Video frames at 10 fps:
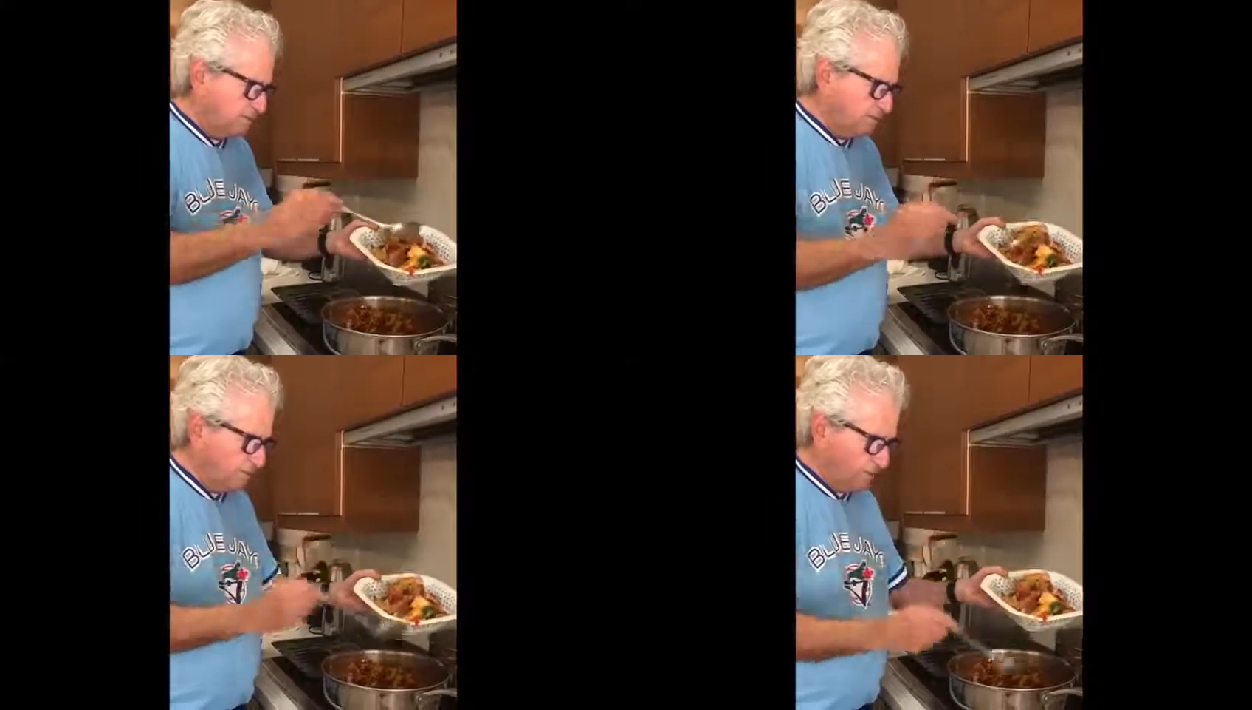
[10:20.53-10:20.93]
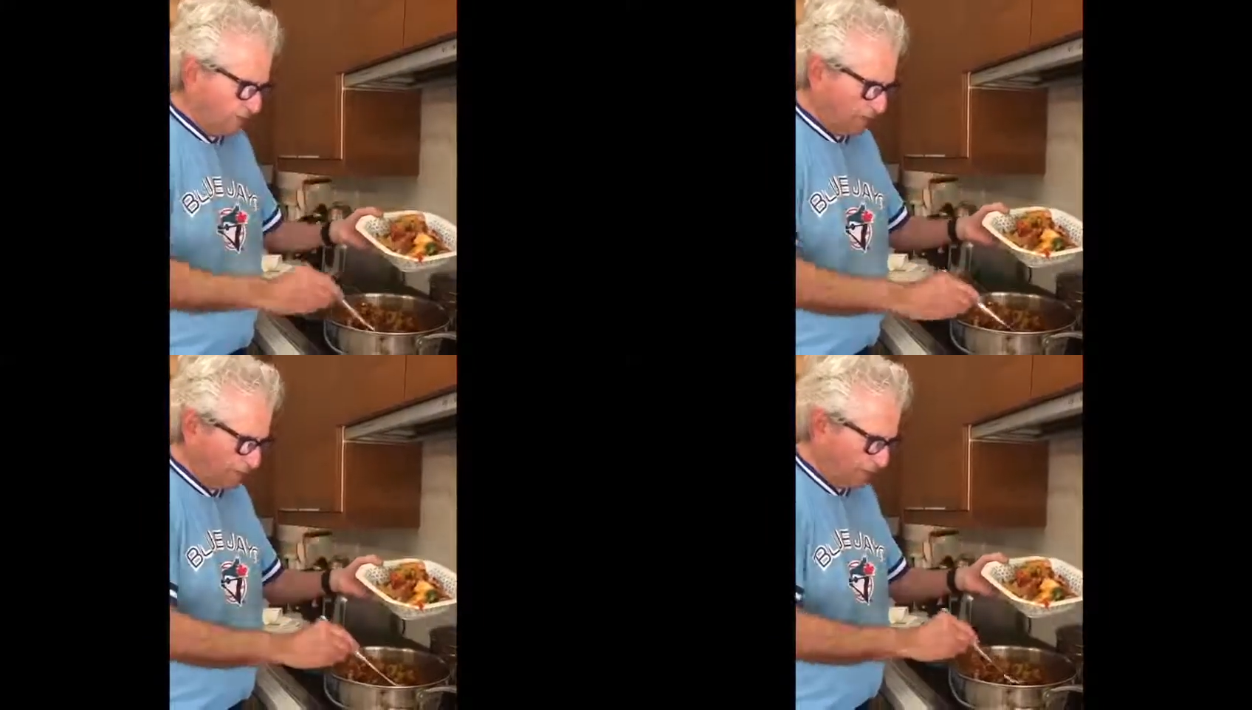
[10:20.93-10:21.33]

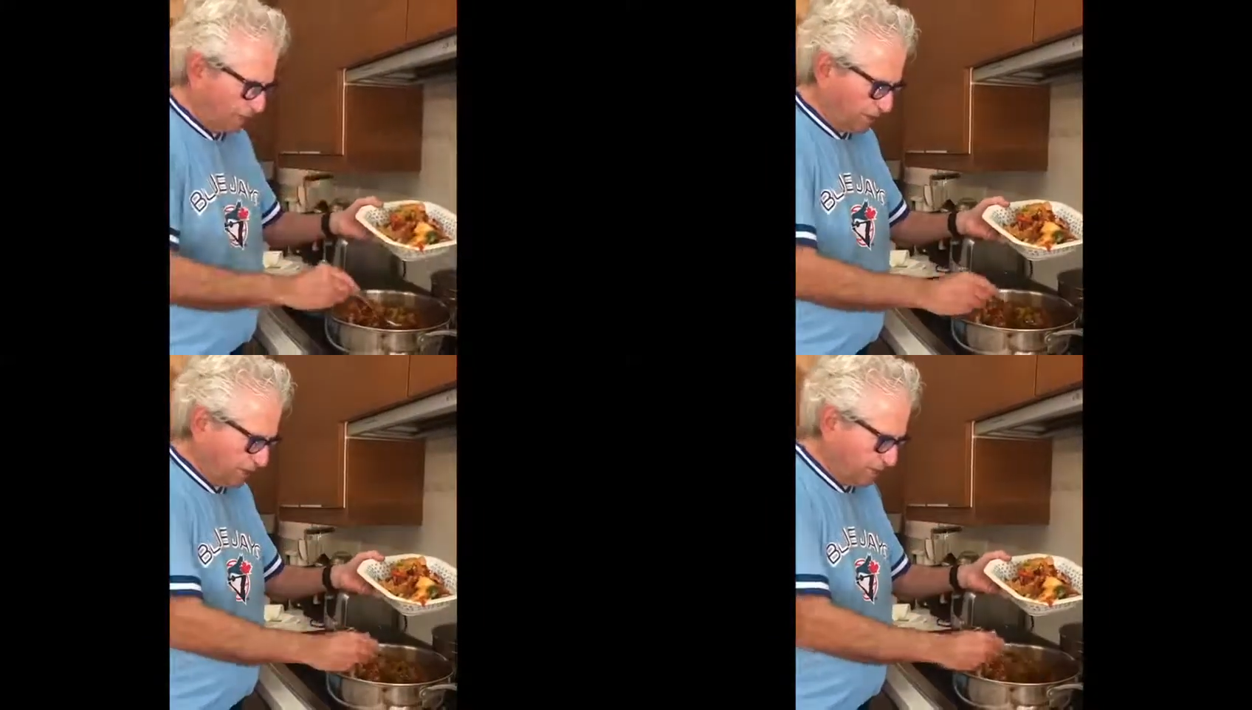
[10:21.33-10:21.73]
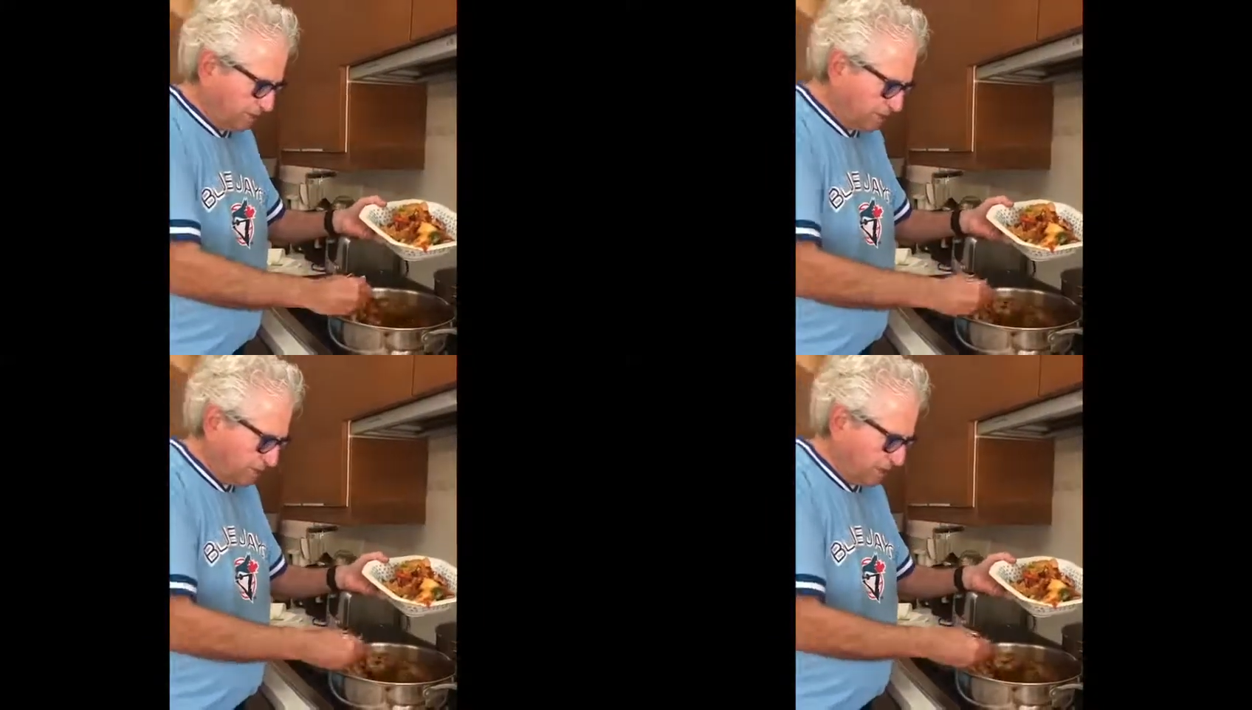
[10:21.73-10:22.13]
Beautiful.
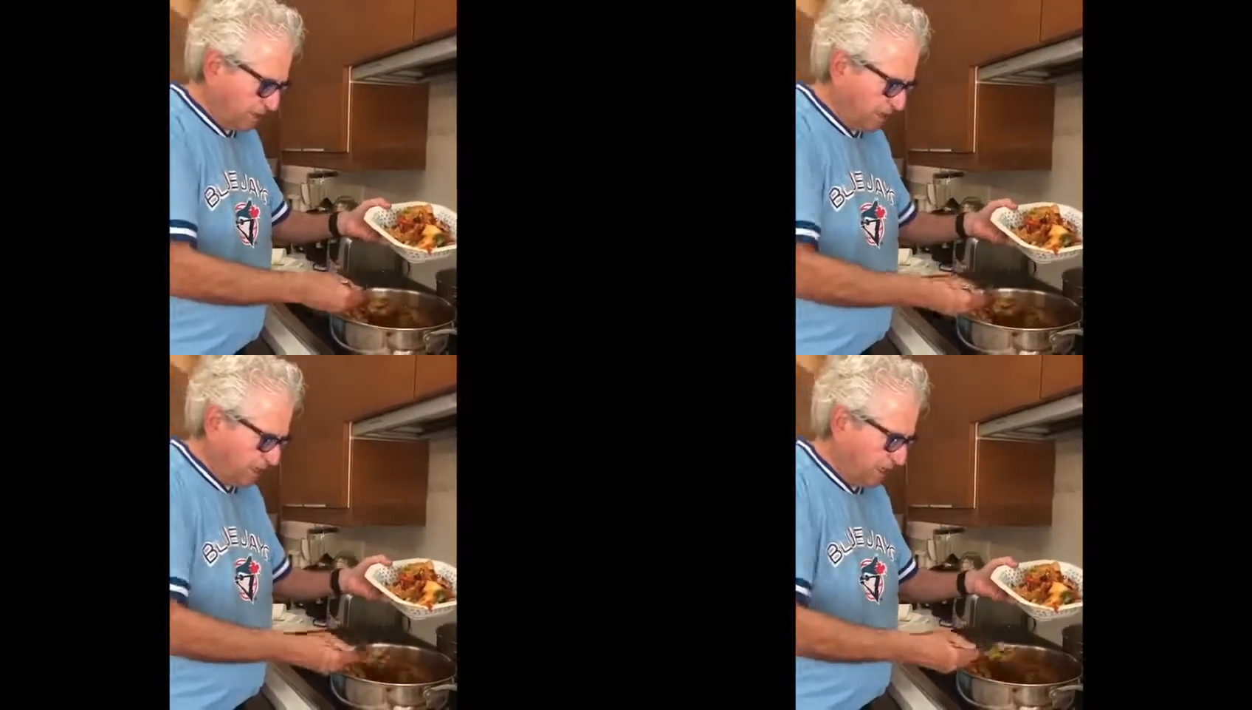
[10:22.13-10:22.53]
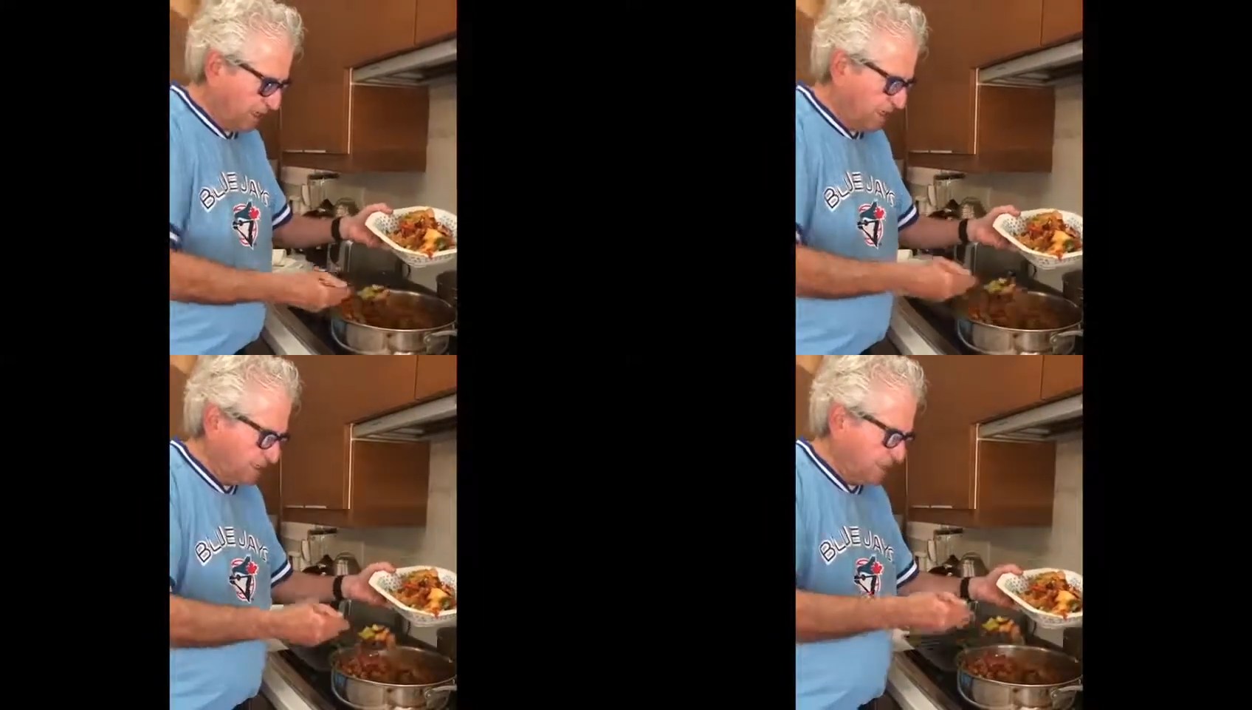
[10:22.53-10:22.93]
I
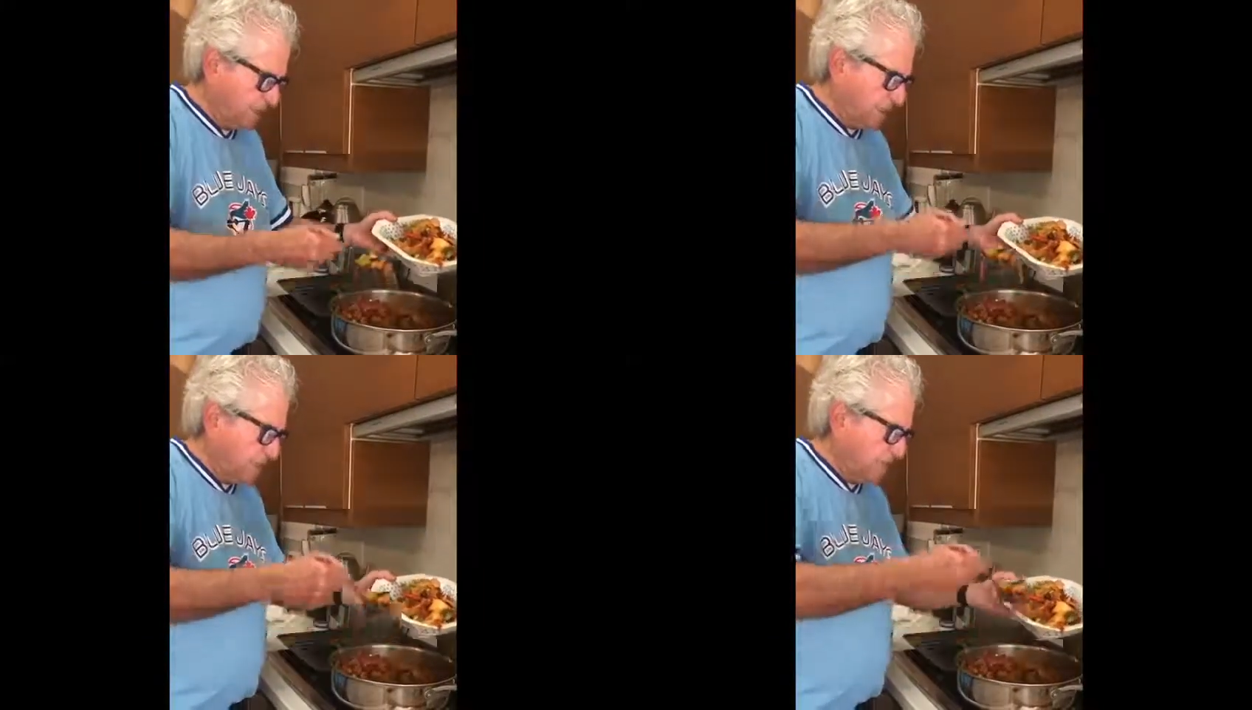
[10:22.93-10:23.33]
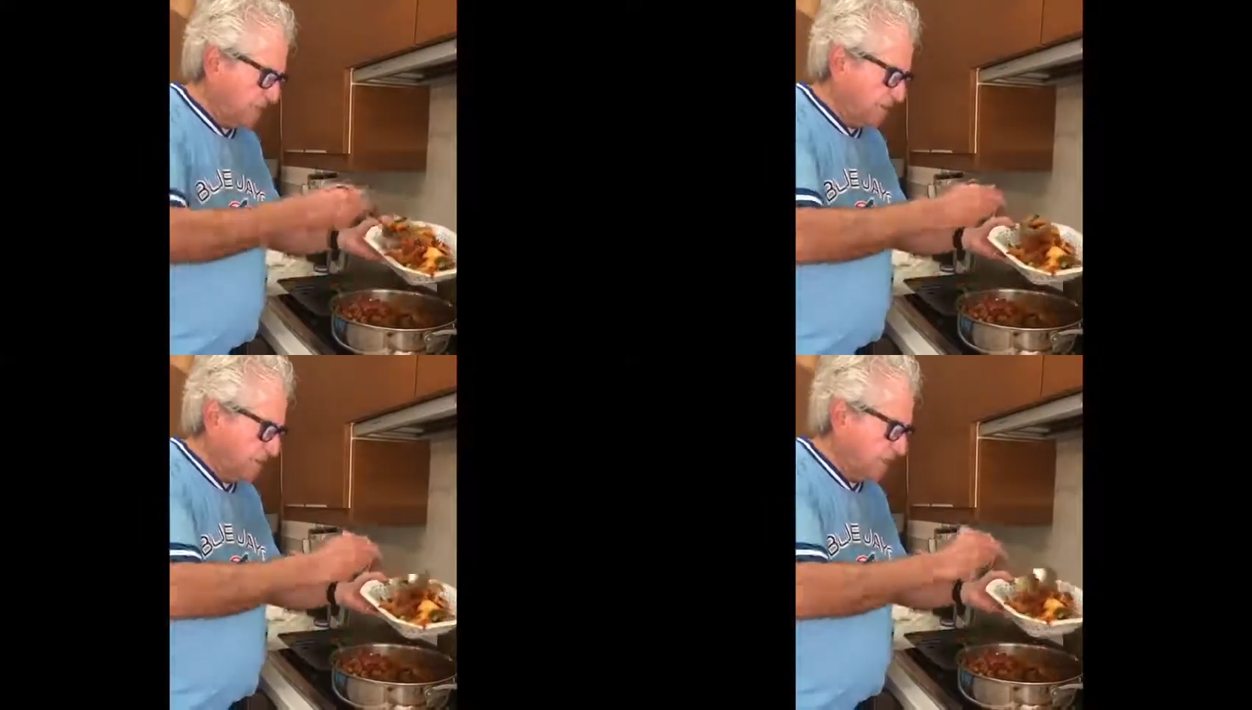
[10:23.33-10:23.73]
can tell it's
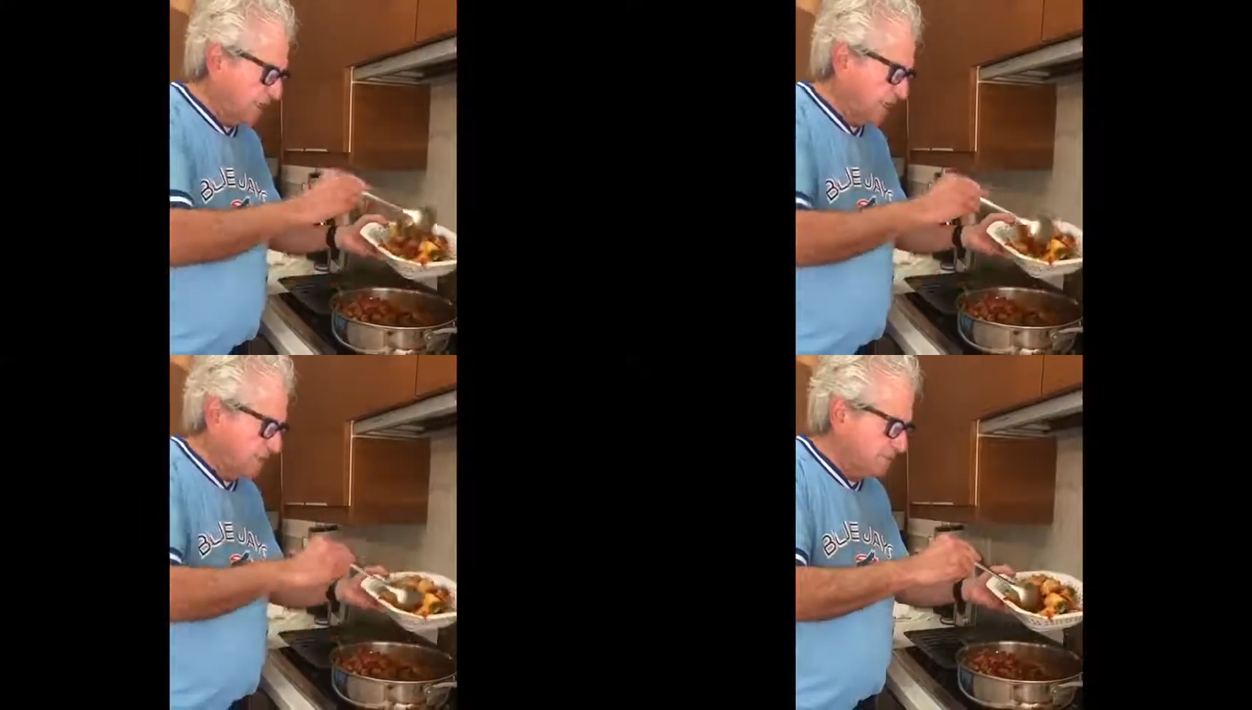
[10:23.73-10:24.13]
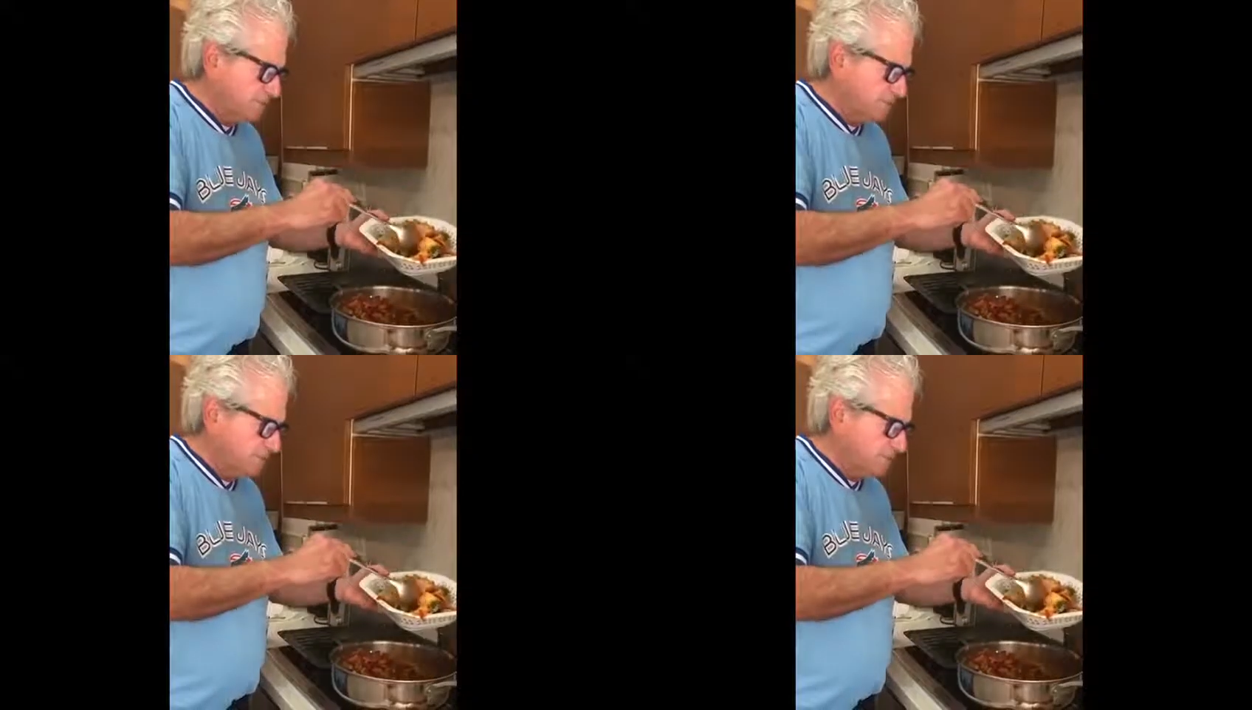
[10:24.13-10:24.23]
gonna be great.